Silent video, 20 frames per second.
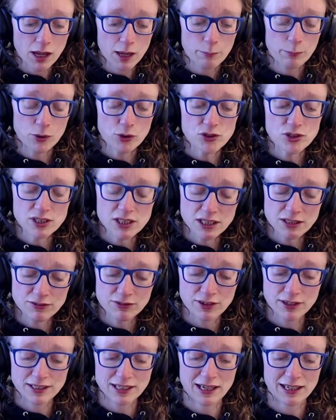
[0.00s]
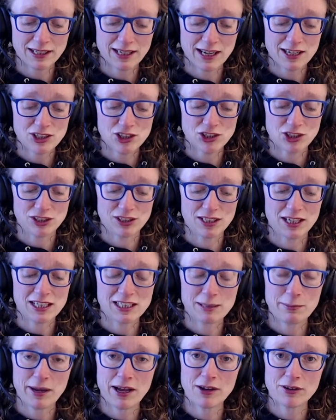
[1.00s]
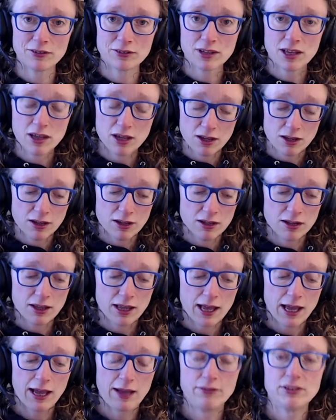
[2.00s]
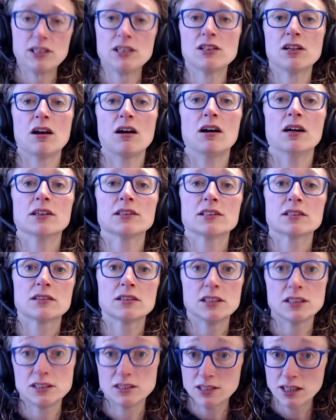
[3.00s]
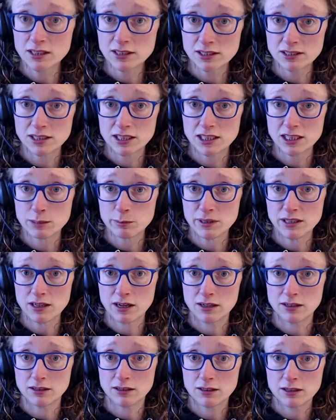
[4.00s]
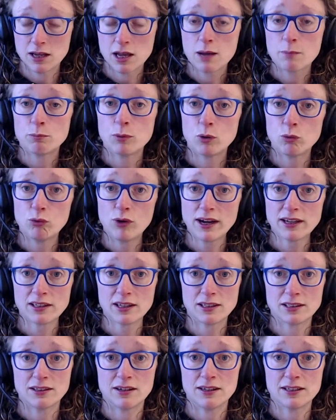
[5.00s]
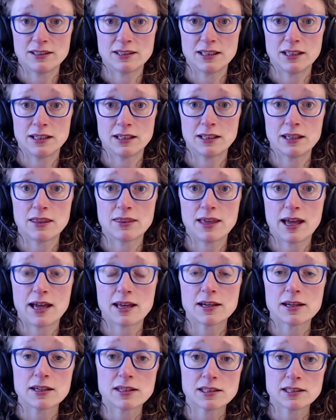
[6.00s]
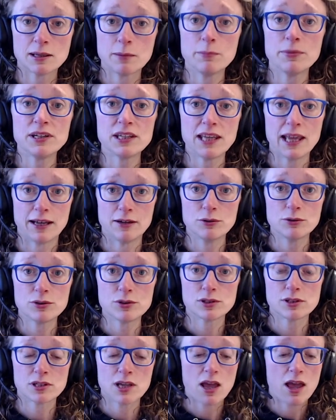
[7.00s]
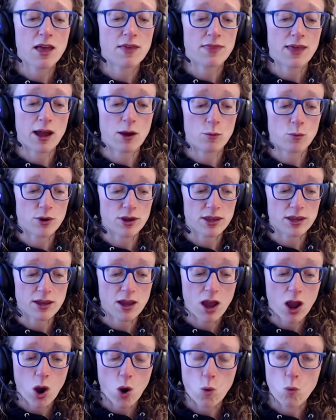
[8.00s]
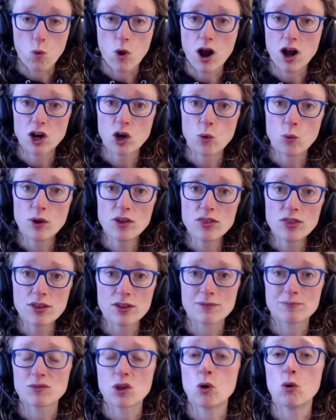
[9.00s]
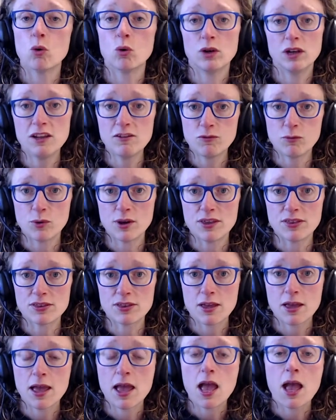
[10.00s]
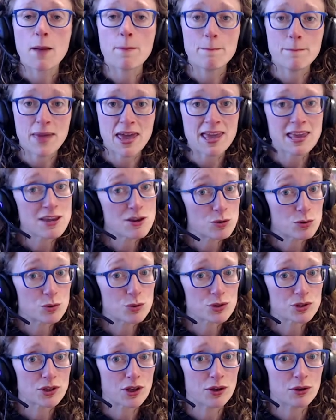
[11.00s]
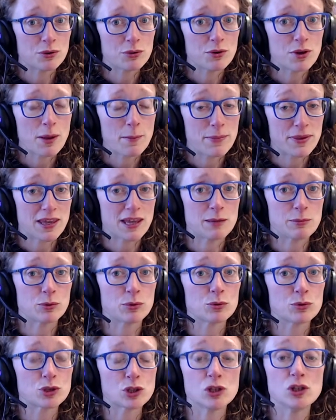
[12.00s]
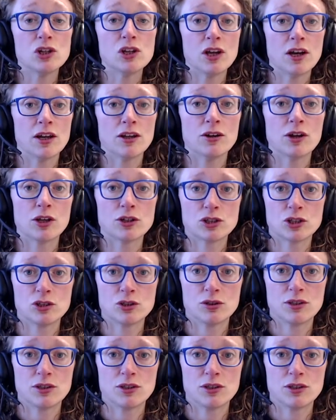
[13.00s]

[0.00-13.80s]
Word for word: Positive delegation is about having a task that does need to be done, but recognizing that somebody else that we work with or live with may also be able to learn to do